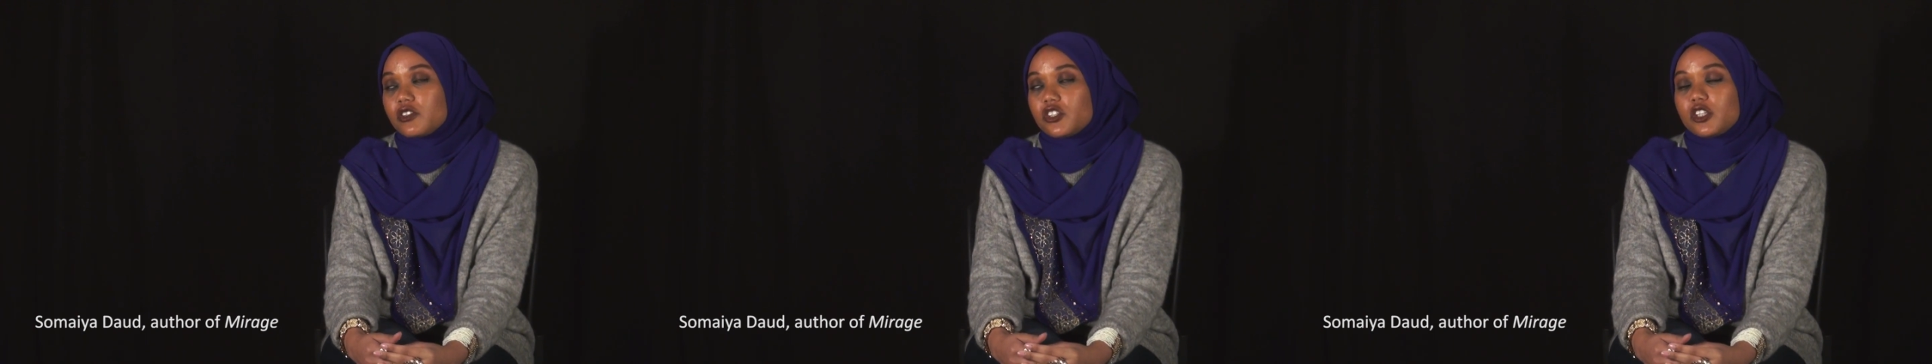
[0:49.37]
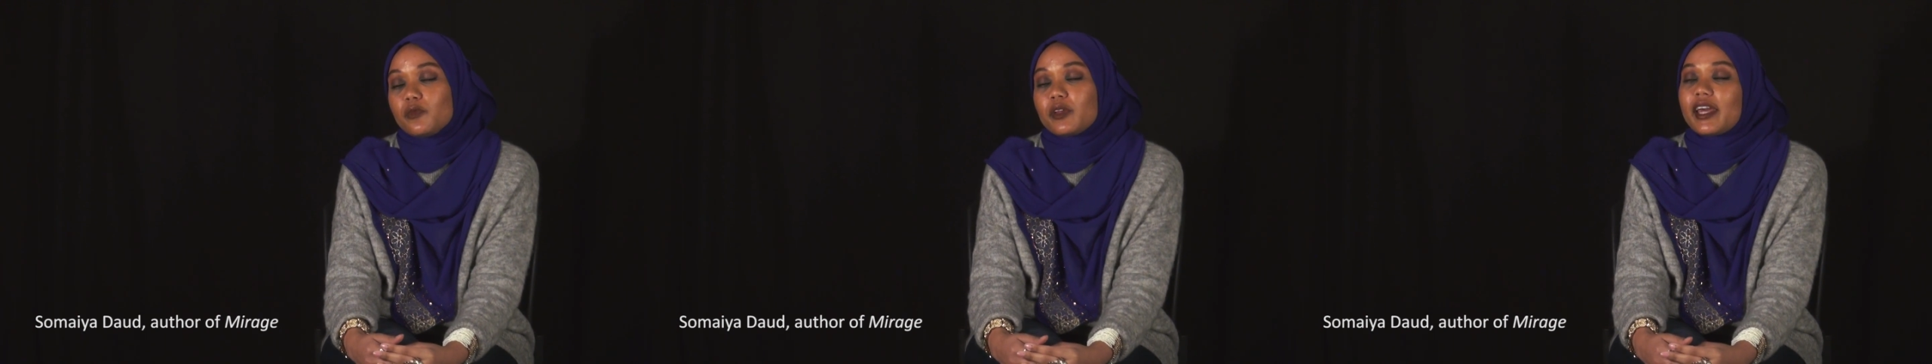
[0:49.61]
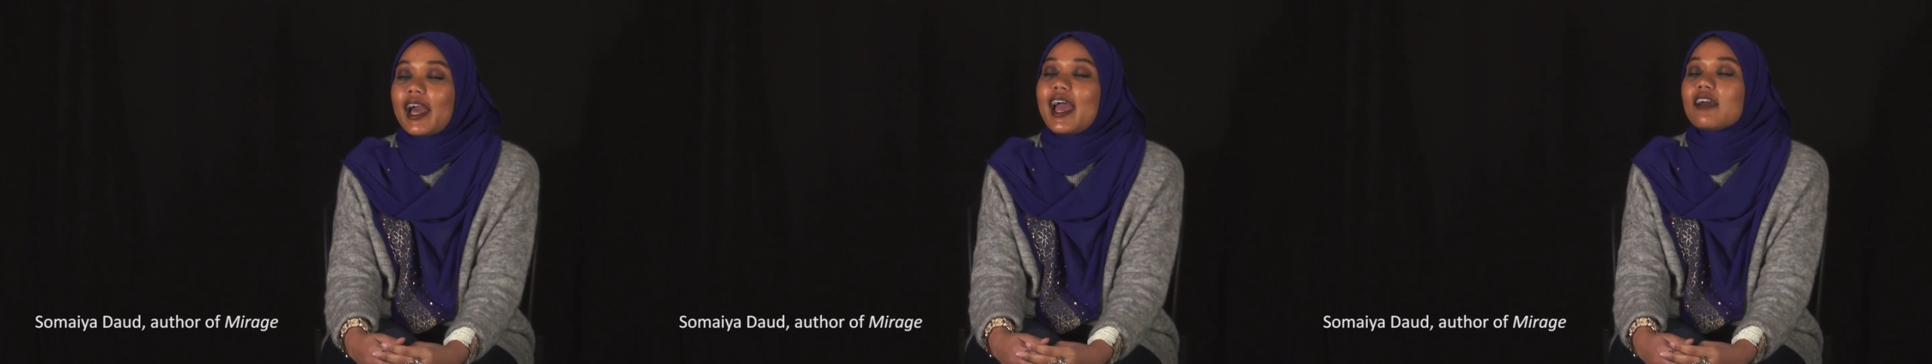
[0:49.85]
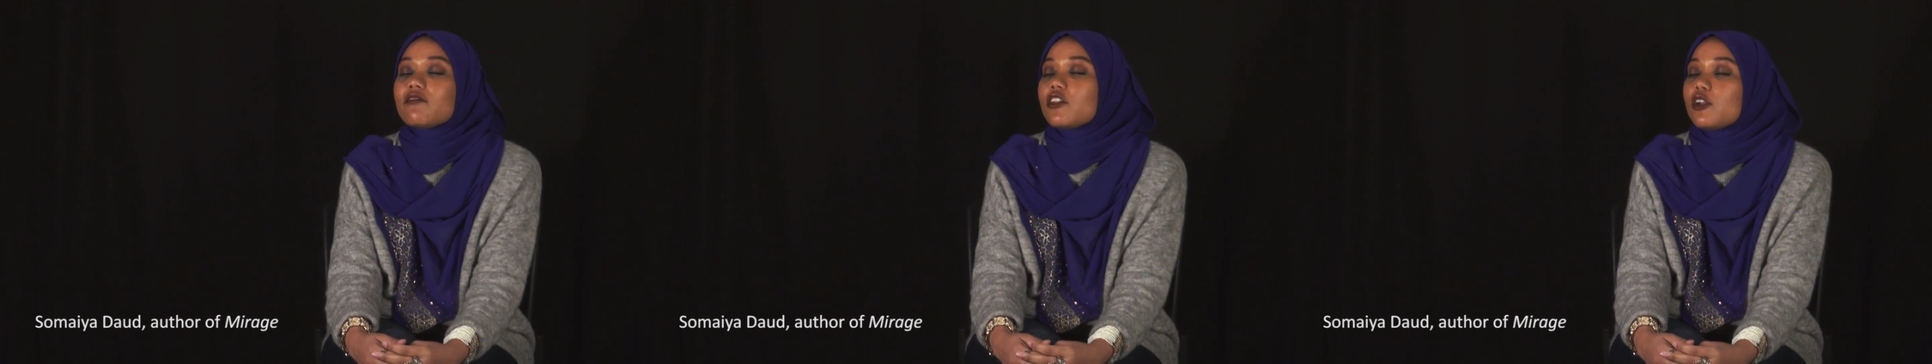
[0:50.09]
and she'd be like, I
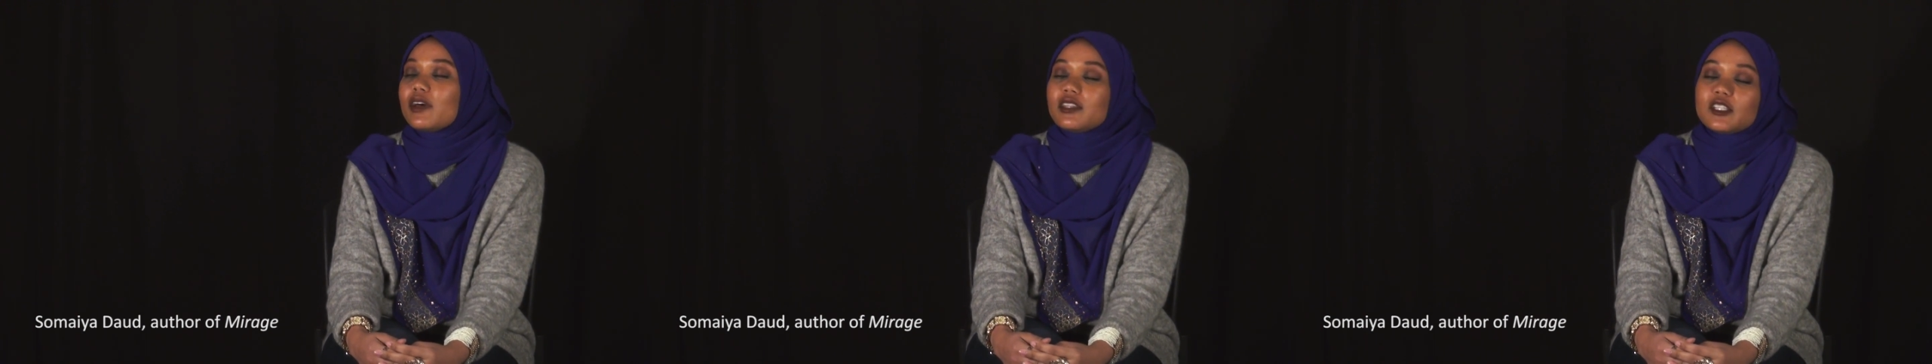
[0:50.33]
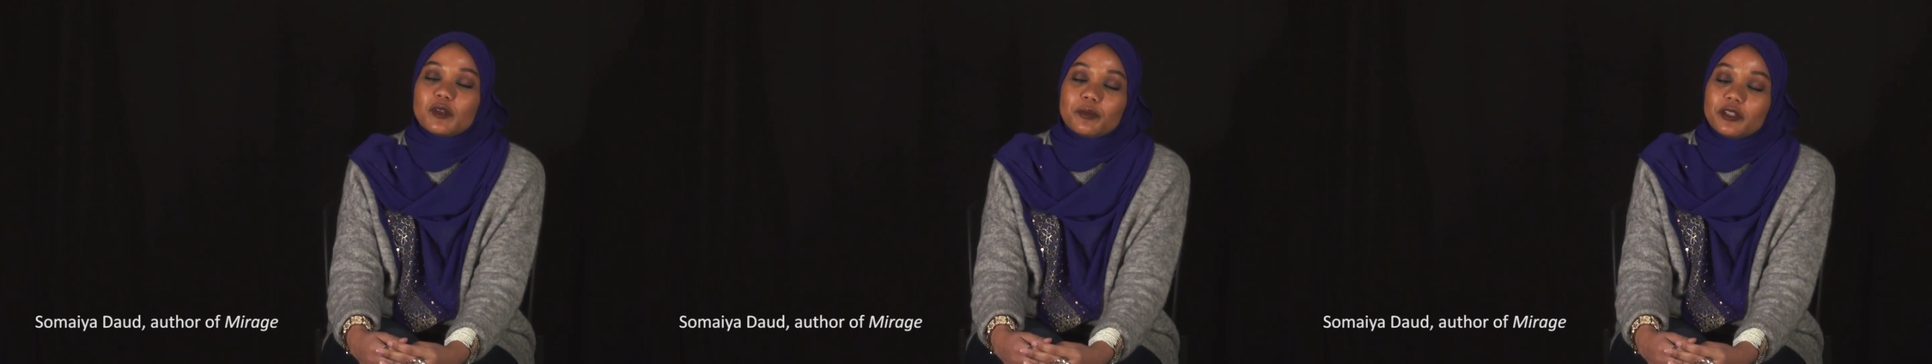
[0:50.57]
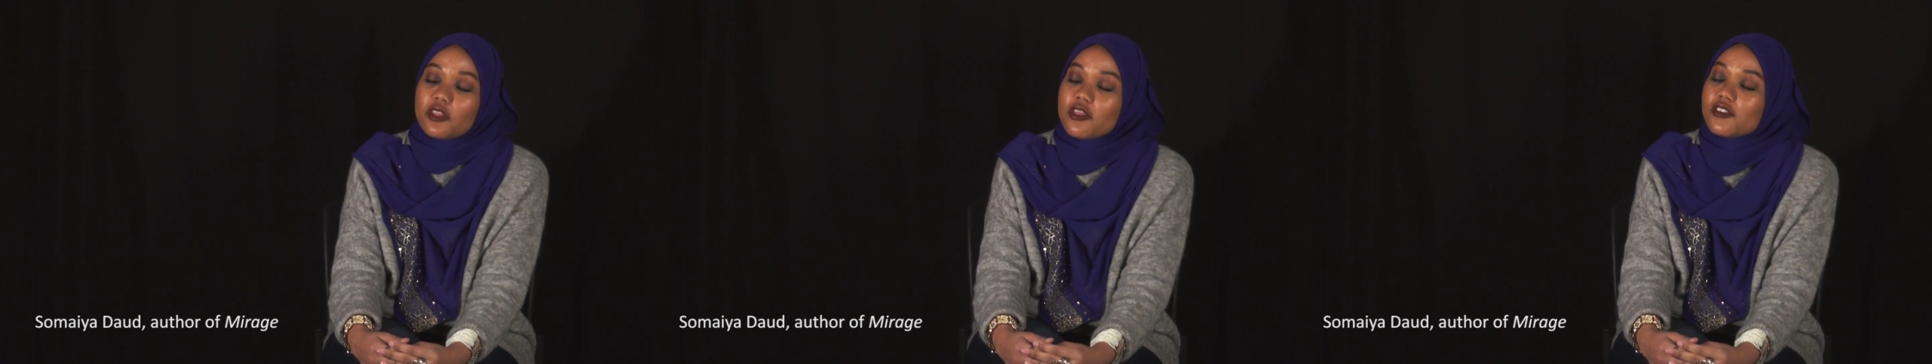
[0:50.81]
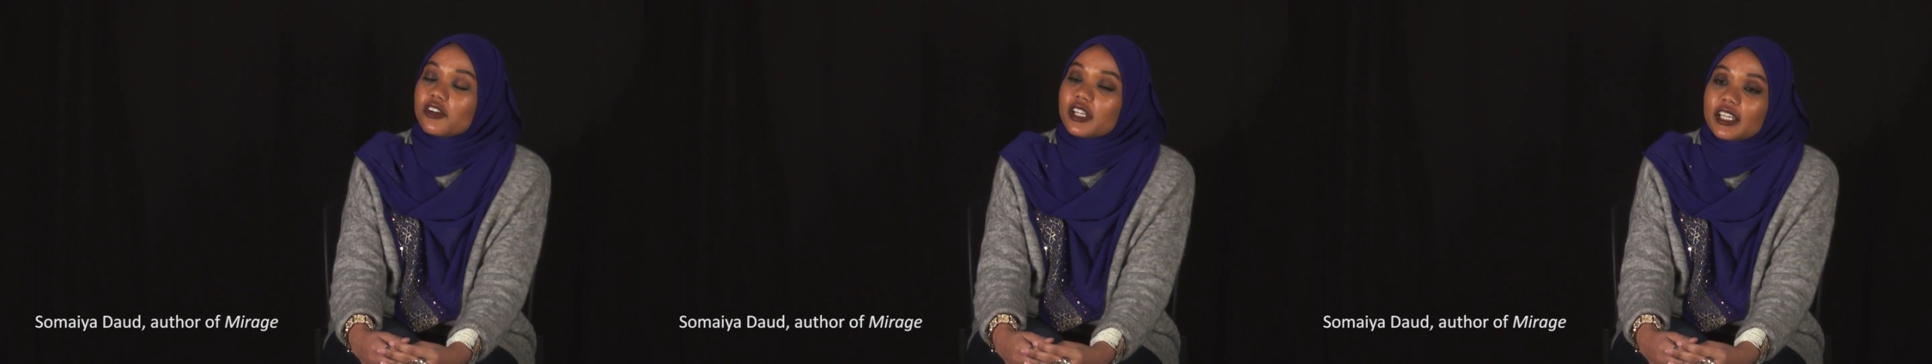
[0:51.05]
haven't thought about these people in
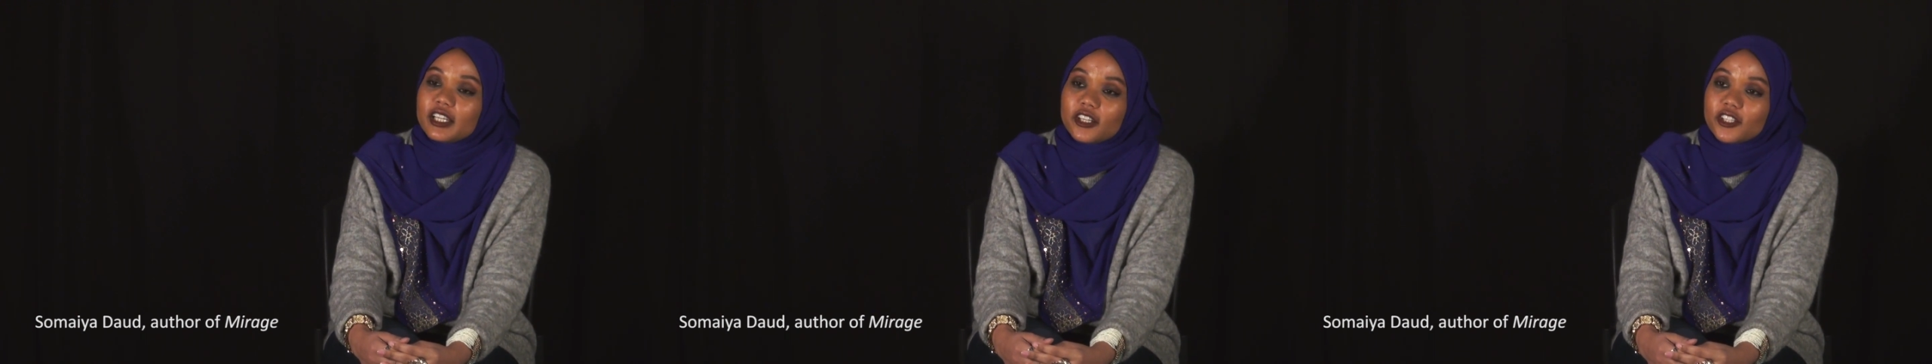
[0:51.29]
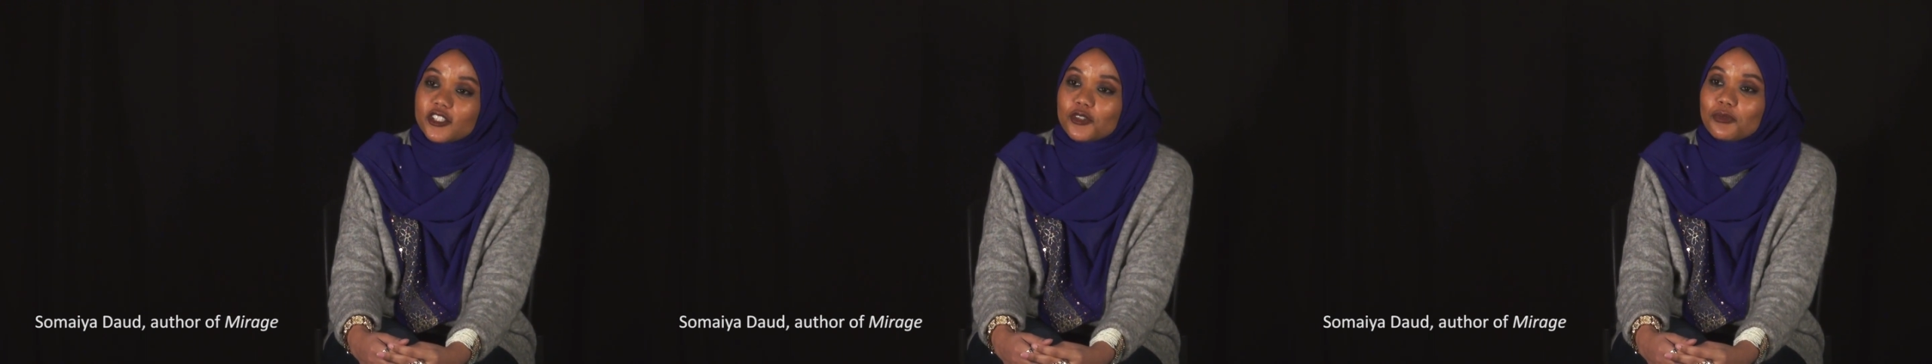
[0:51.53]
30 years.